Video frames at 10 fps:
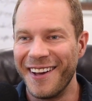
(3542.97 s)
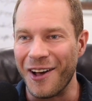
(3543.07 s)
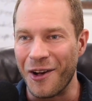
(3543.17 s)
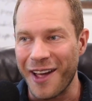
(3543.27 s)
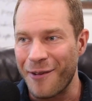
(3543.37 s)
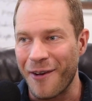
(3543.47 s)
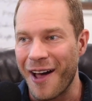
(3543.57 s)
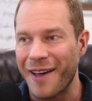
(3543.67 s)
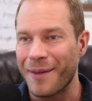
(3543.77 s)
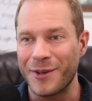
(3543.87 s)
okay,
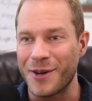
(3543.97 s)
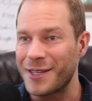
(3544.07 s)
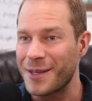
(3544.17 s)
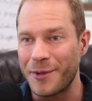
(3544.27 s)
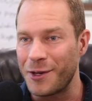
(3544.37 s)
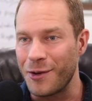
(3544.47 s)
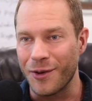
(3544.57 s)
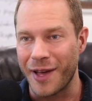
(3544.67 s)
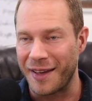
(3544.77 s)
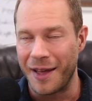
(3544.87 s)
fine. Let me try something new. Like